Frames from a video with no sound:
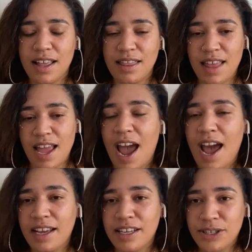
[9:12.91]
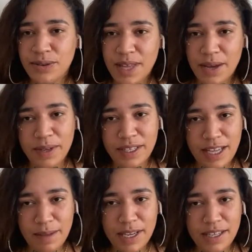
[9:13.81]
that I could do that would
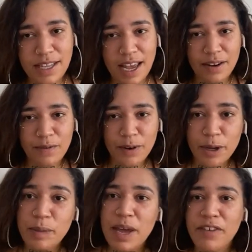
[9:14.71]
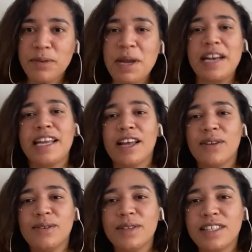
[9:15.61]
set me aside from everybody
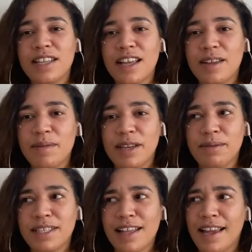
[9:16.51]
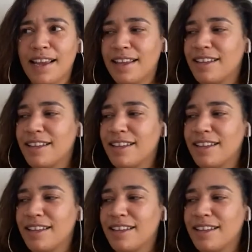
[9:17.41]
else. Um, it was like,